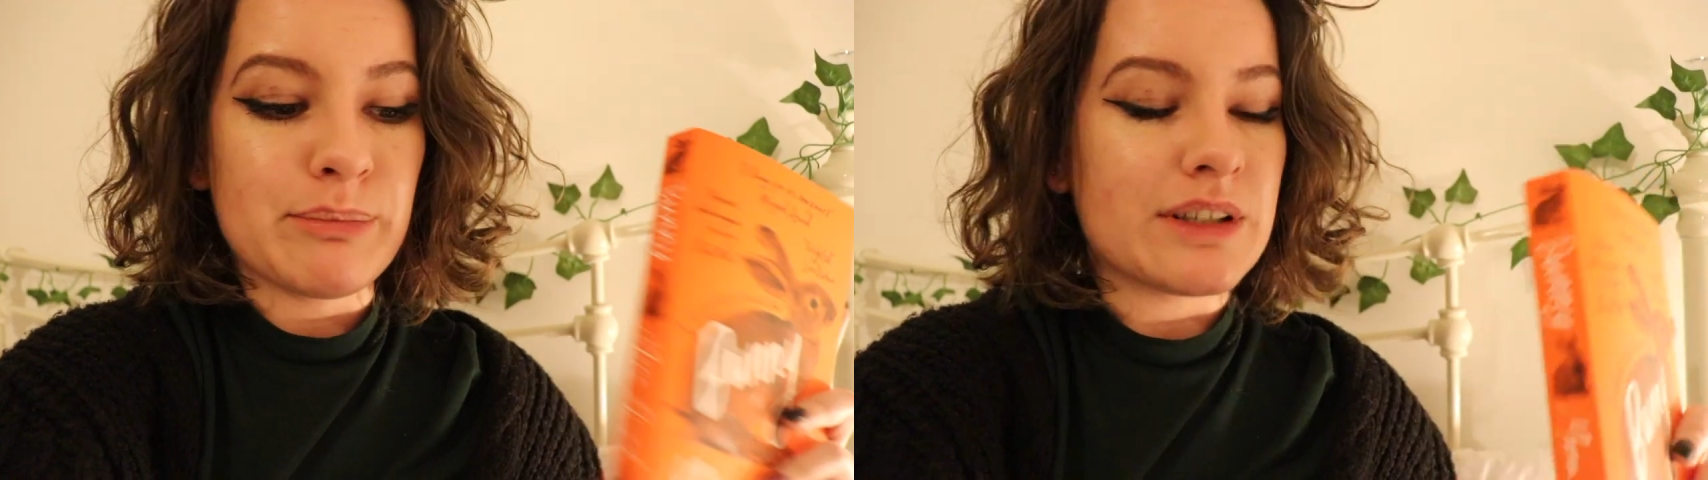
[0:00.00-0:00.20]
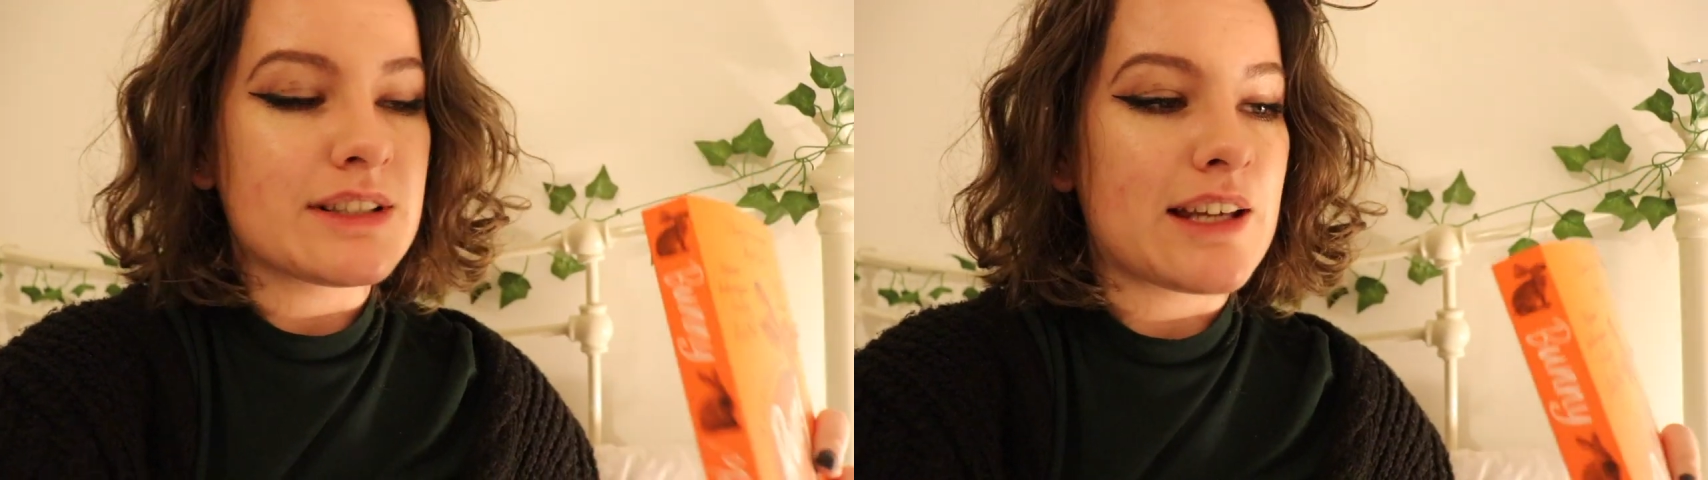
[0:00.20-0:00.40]

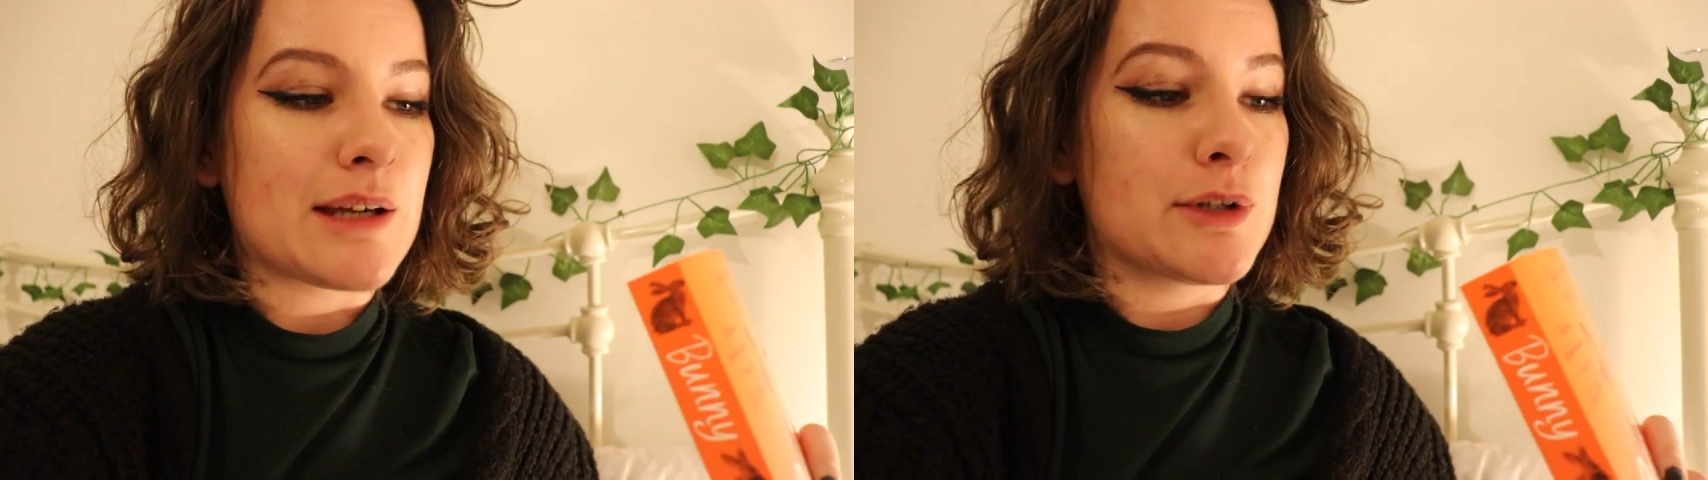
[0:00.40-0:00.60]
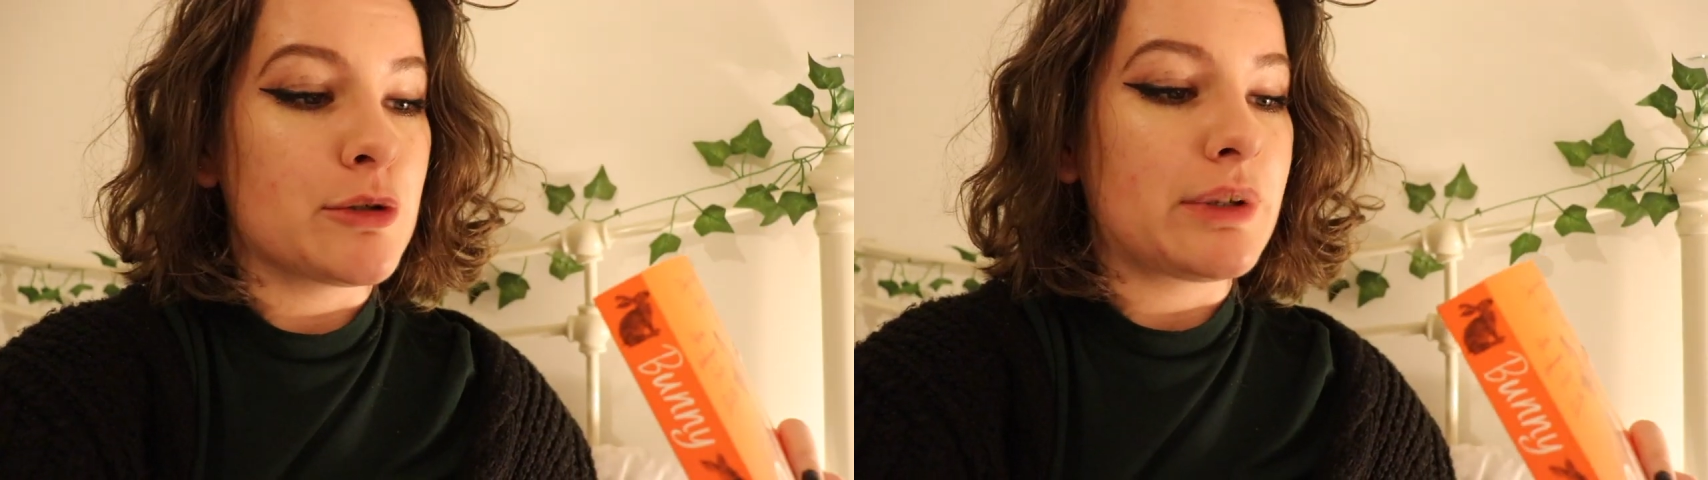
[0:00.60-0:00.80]
but
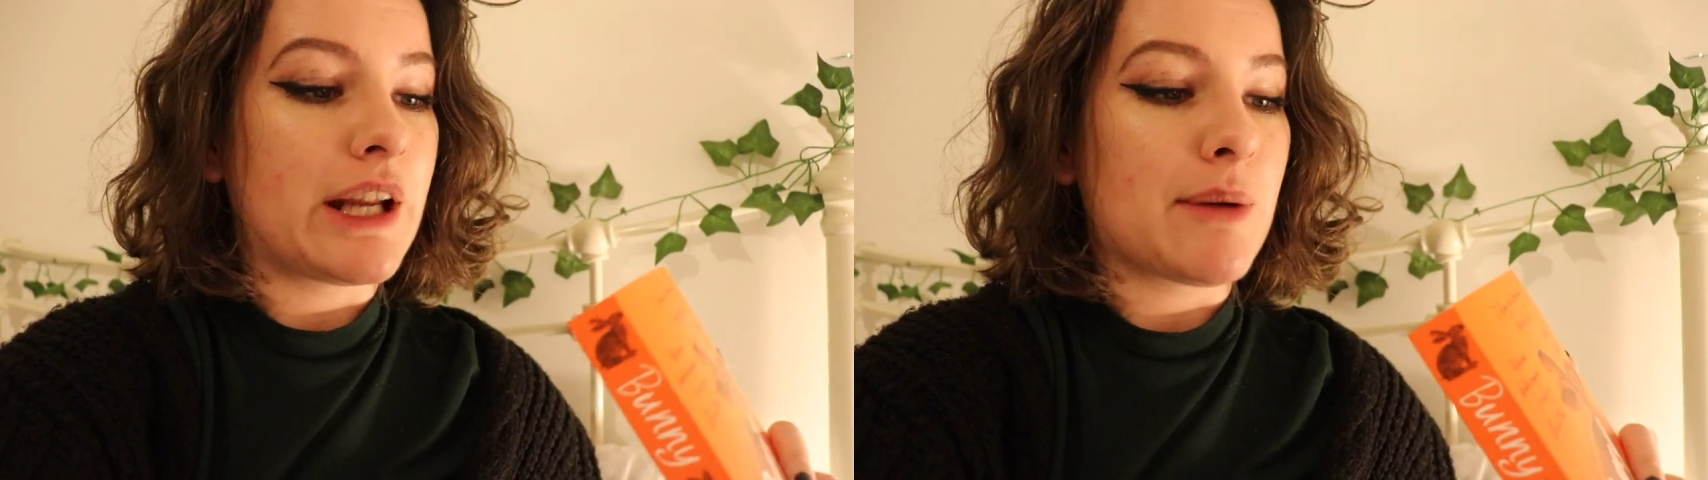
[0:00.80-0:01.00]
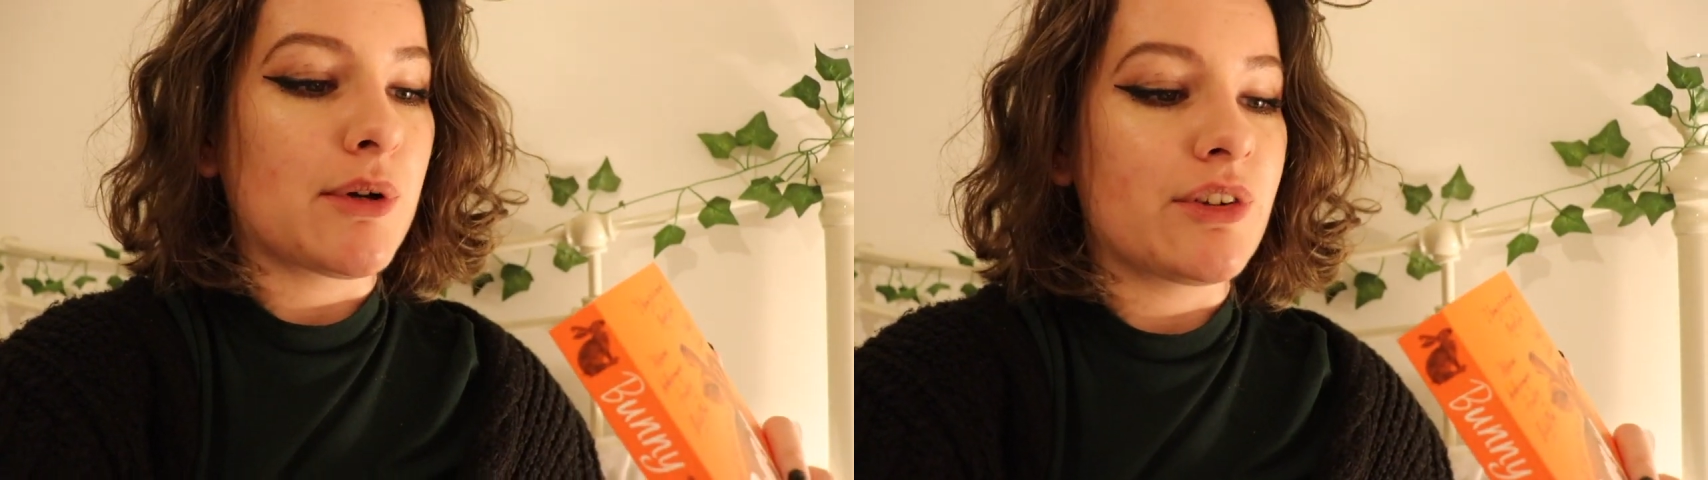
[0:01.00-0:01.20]
I'm hoping
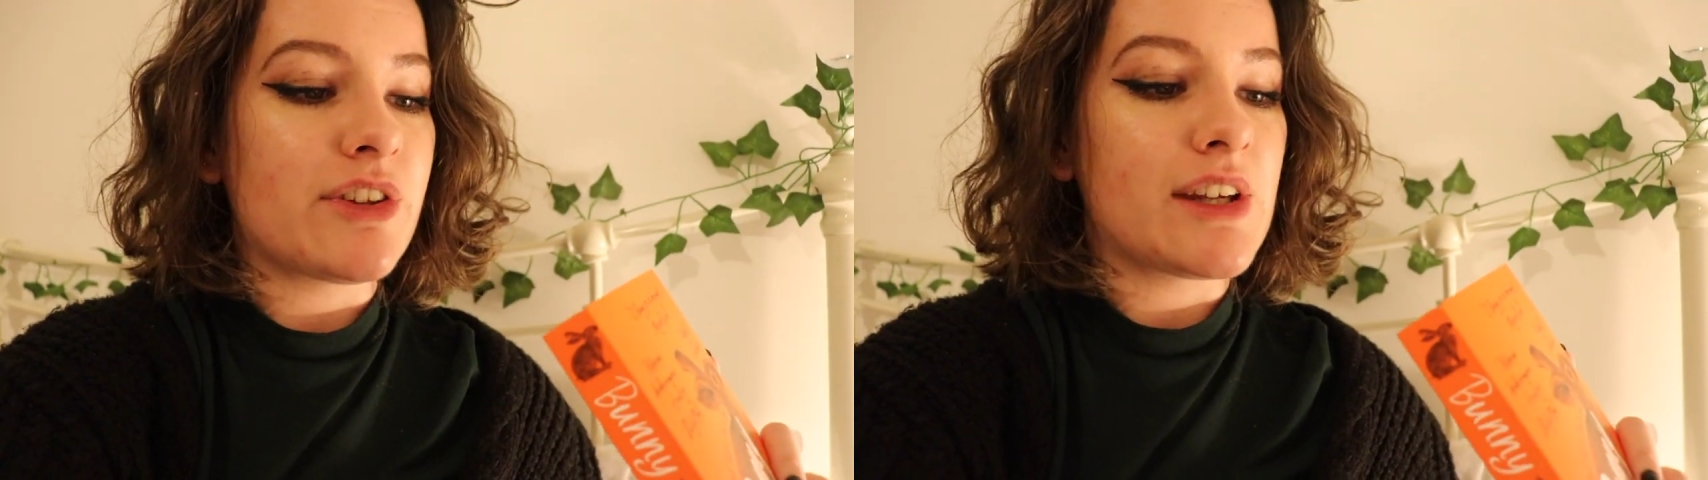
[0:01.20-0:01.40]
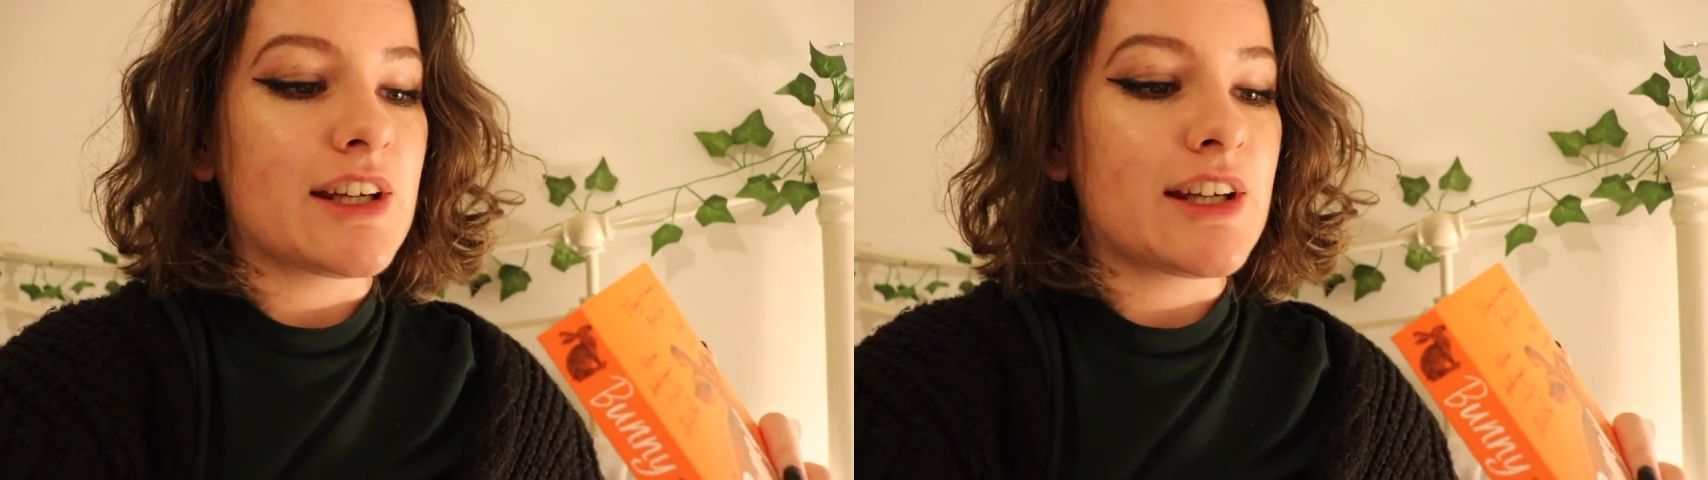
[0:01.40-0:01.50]
I am going to sit